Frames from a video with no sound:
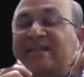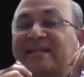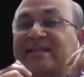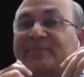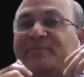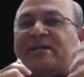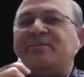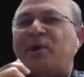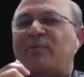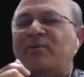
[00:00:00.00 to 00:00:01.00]
I think that's
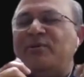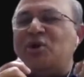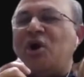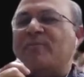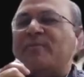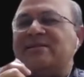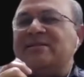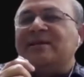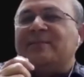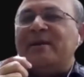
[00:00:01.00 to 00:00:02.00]
the problem with comics.
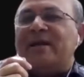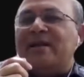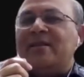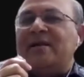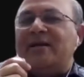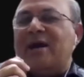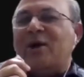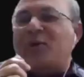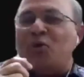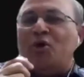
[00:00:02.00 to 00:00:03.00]
It's a bit in the
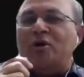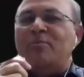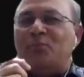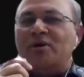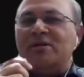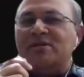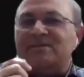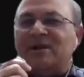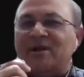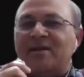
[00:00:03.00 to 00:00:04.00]
download mode.
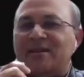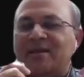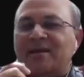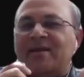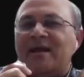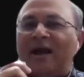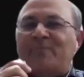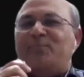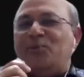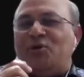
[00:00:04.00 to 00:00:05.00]
It's not in the
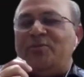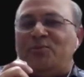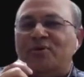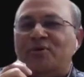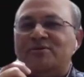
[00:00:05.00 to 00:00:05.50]
upload mode.